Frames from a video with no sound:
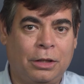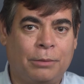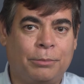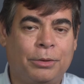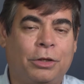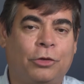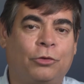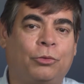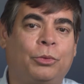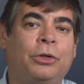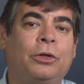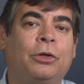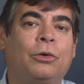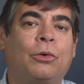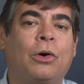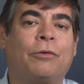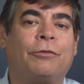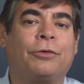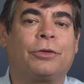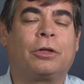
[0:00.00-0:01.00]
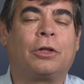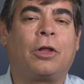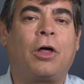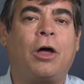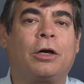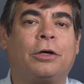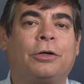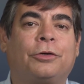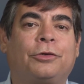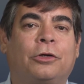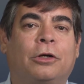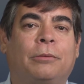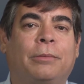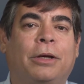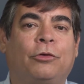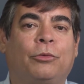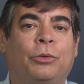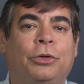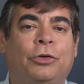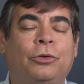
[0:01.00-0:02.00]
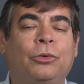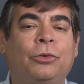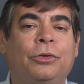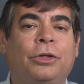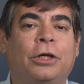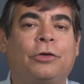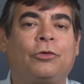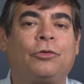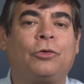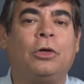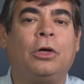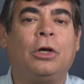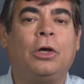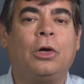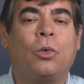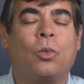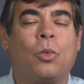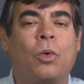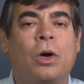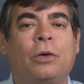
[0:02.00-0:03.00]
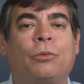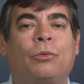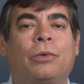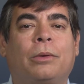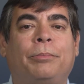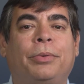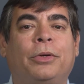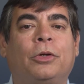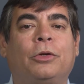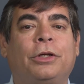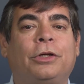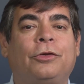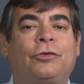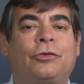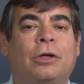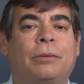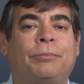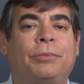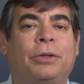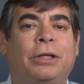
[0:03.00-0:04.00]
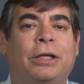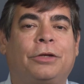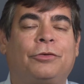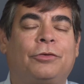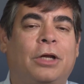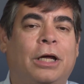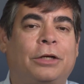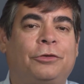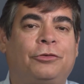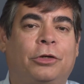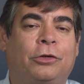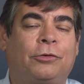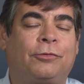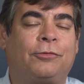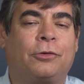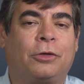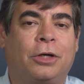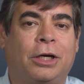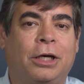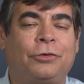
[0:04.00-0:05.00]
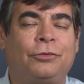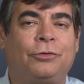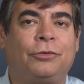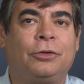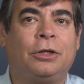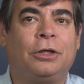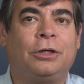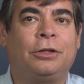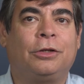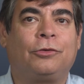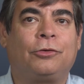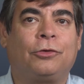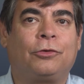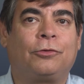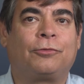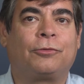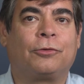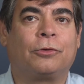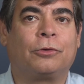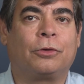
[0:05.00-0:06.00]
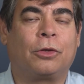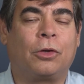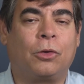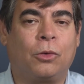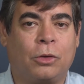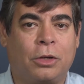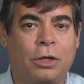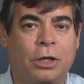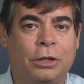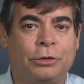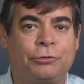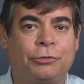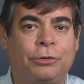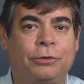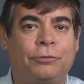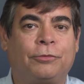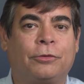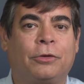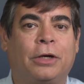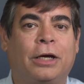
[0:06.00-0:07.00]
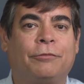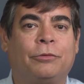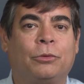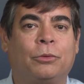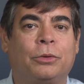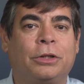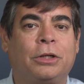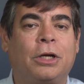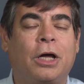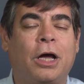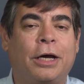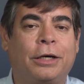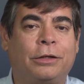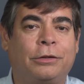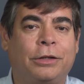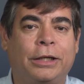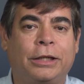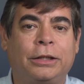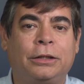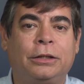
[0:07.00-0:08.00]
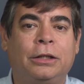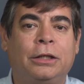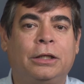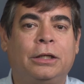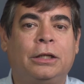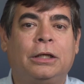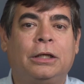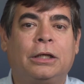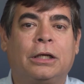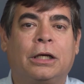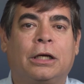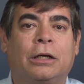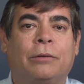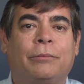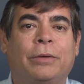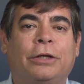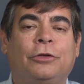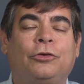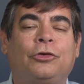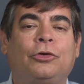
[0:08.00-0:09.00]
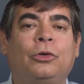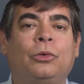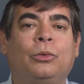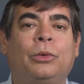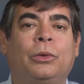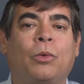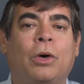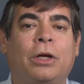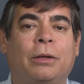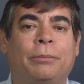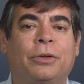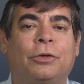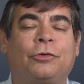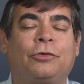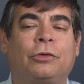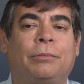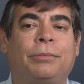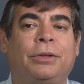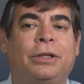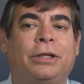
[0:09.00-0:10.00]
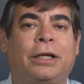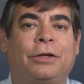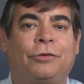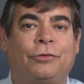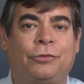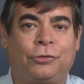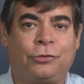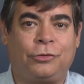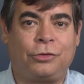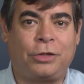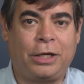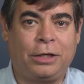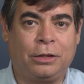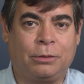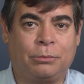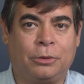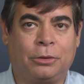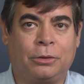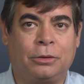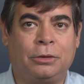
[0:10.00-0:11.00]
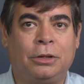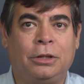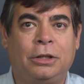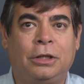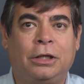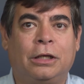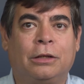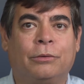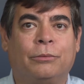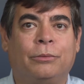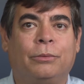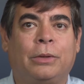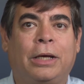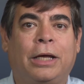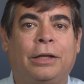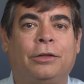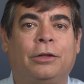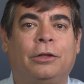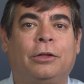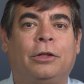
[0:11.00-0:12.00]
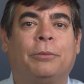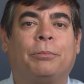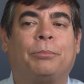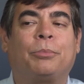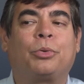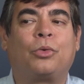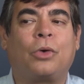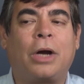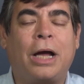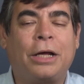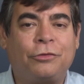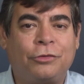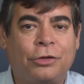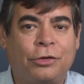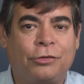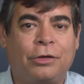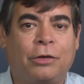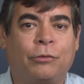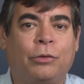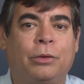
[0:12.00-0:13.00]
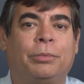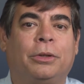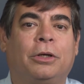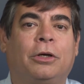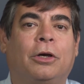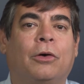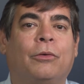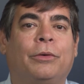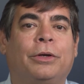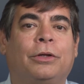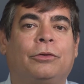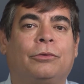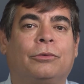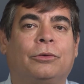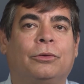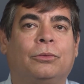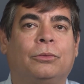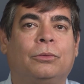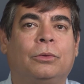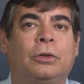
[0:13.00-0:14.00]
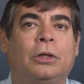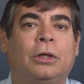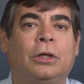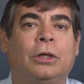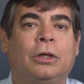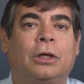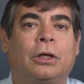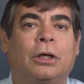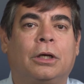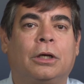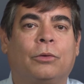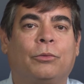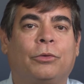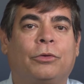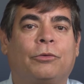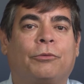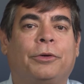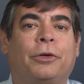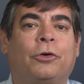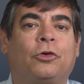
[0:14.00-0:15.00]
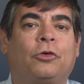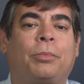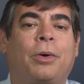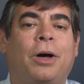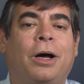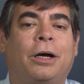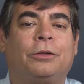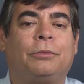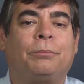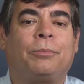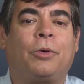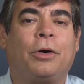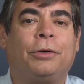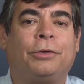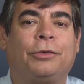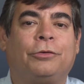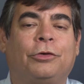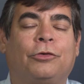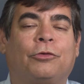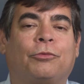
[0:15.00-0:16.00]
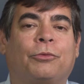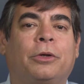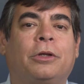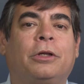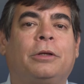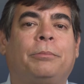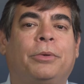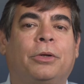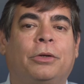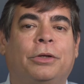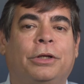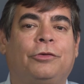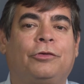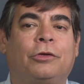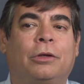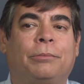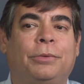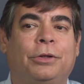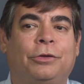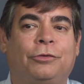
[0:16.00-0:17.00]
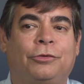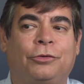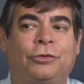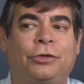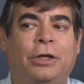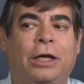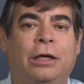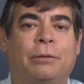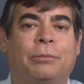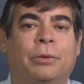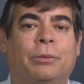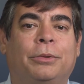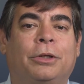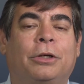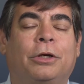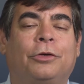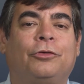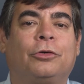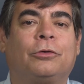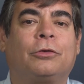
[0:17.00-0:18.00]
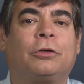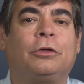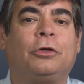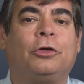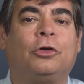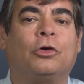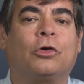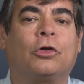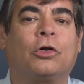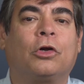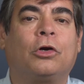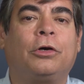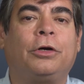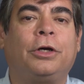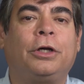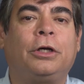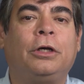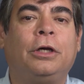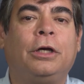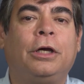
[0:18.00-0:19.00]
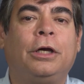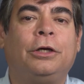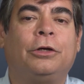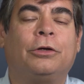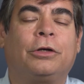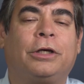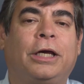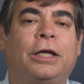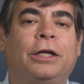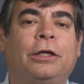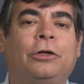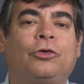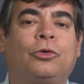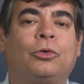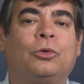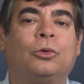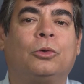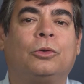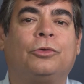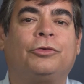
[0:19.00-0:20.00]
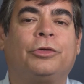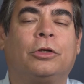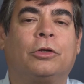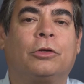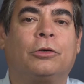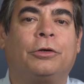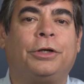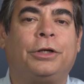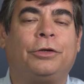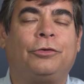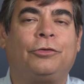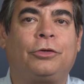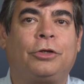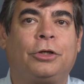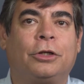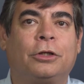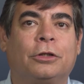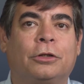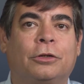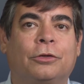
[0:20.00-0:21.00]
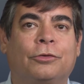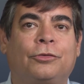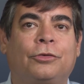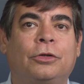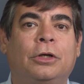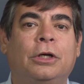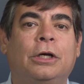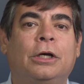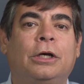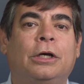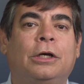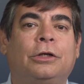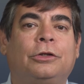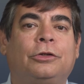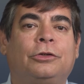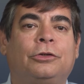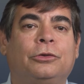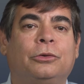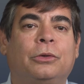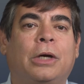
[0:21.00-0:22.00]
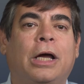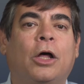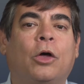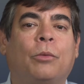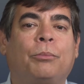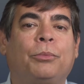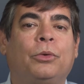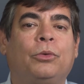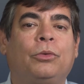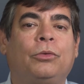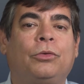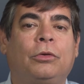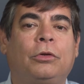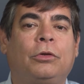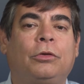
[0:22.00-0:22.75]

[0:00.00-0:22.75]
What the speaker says: because we knew over the longer term as we do this, one, we're building something that's not just for us. This is for the whole country, for everyone in higher ed. And two, we want to build something that's sustainable. And the process that we've been going through with Reos Partners is really building something sustainable, because you're learning, you're getting tools and learning skills to help you